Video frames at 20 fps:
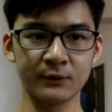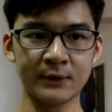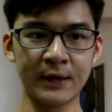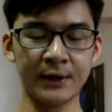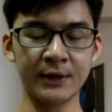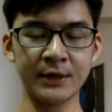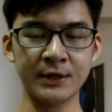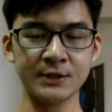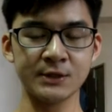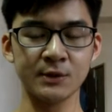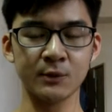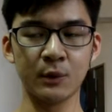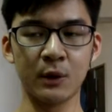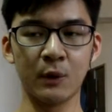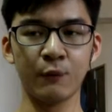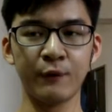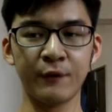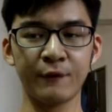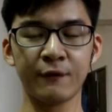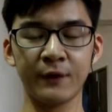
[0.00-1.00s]
that is
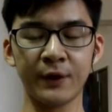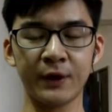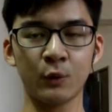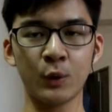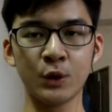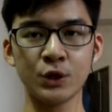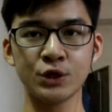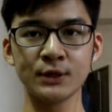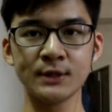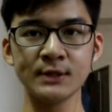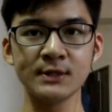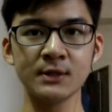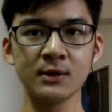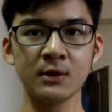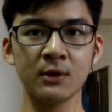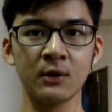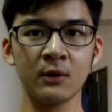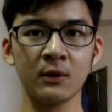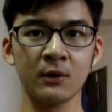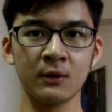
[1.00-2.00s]
with equations,
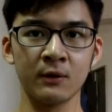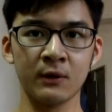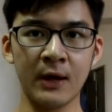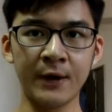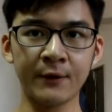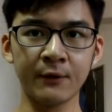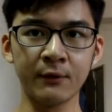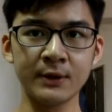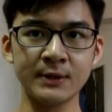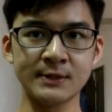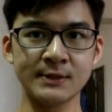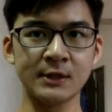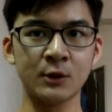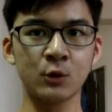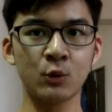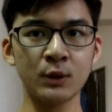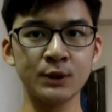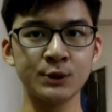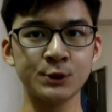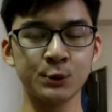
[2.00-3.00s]
error is
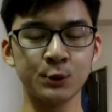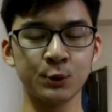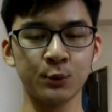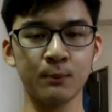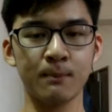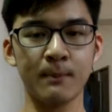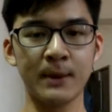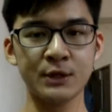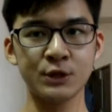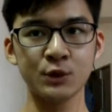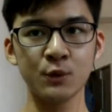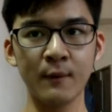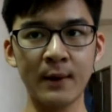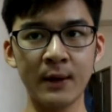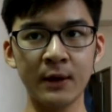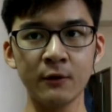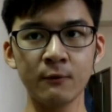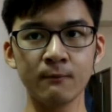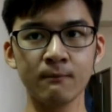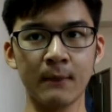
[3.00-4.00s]
equals to measure
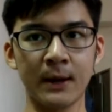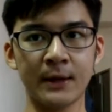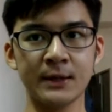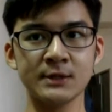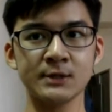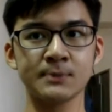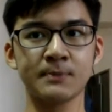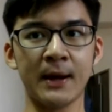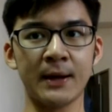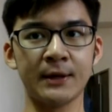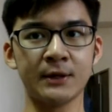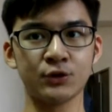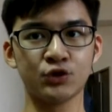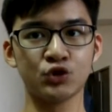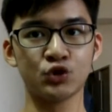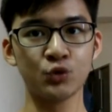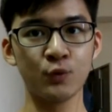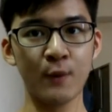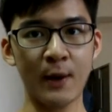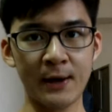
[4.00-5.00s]
value minus by the
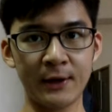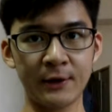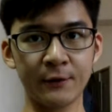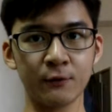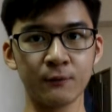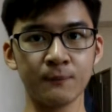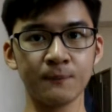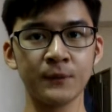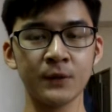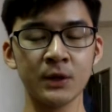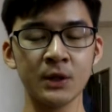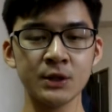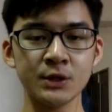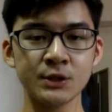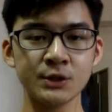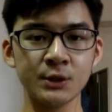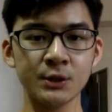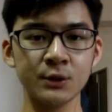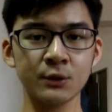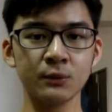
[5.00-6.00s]
true value.
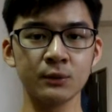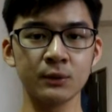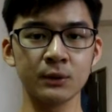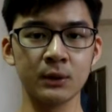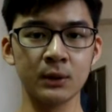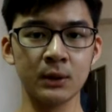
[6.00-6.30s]
So